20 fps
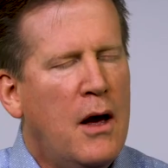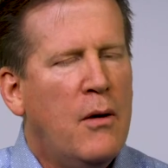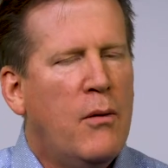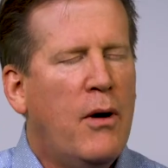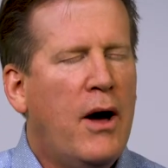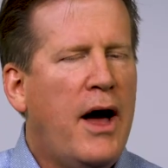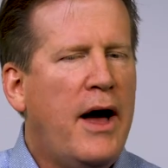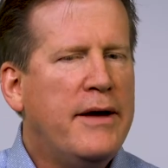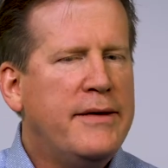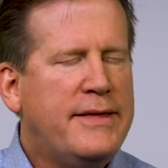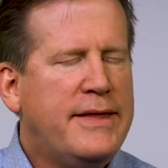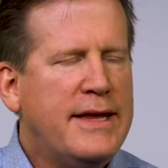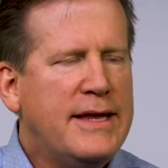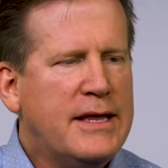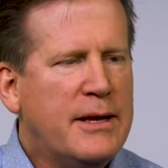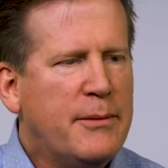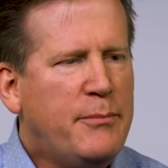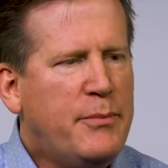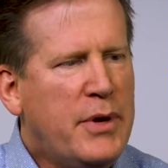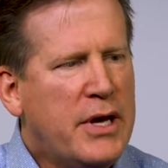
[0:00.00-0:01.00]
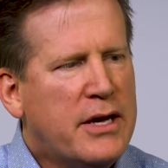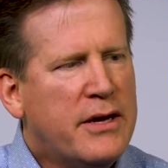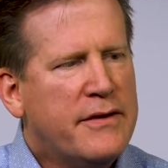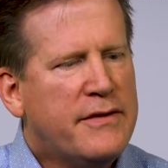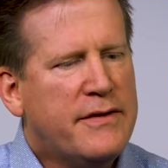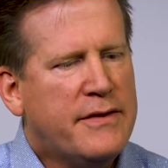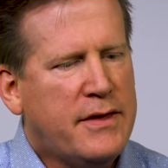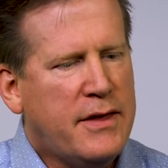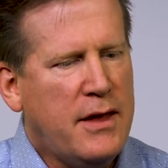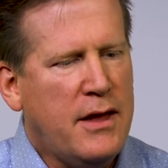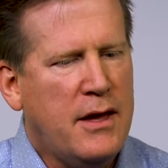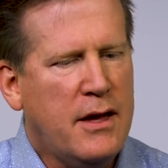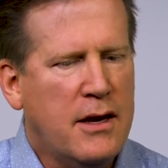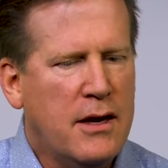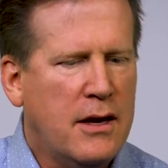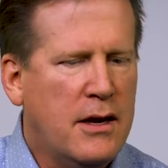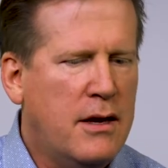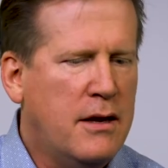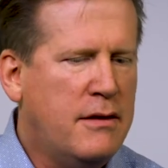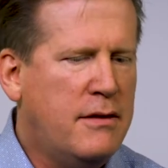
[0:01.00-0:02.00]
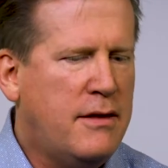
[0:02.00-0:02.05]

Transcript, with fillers: Well, I think the biggest thing